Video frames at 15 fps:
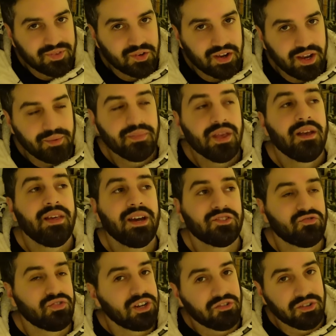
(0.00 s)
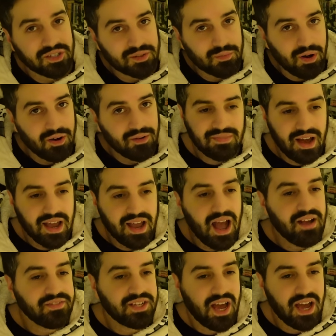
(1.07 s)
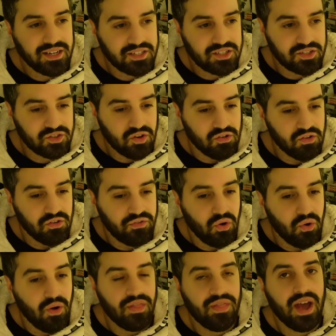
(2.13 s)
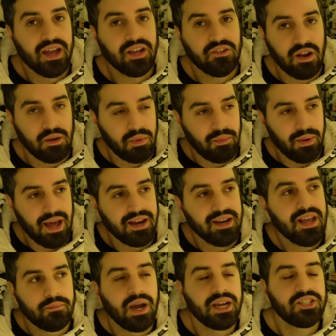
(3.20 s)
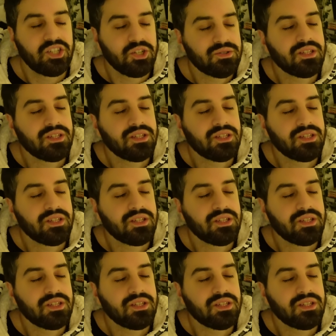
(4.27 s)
Okay, that was really, really smart. I have to hand it to Zoro for that incredible plan, but I do